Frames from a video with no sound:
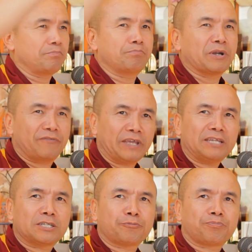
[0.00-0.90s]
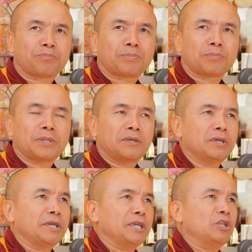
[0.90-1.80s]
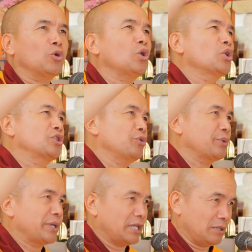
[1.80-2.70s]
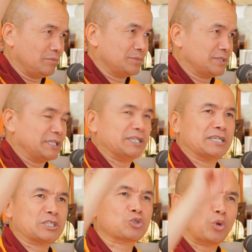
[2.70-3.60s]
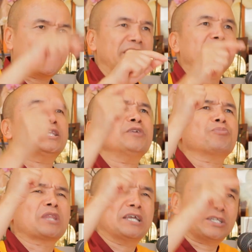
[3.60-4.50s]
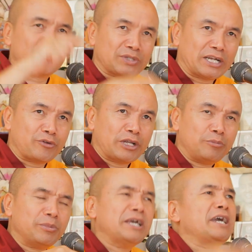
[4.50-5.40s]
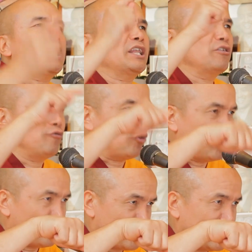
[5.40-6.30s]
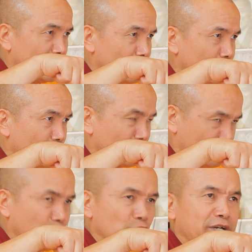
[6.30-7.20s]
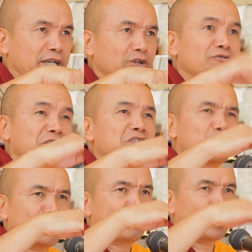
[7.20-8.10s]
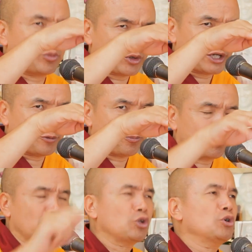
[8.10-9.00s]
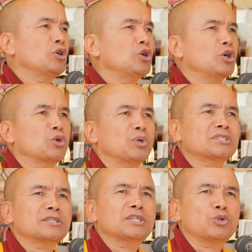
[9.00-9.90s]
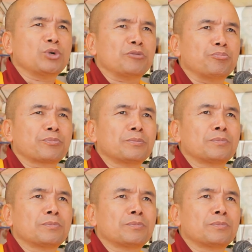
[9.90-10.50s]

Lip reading: pervade in all three realms. It exists only in the desire realm and the form realm. You get the first three form realm. Oh, what's the third one?